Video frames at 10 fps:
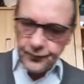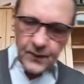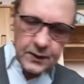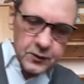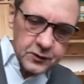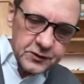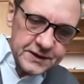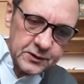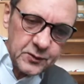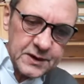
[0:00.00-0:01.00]
The
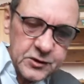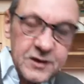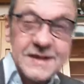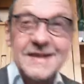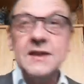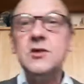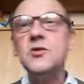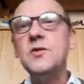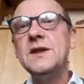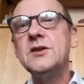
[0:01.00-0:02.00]
situation is
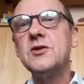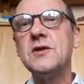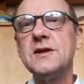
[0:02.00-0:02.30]
intuition.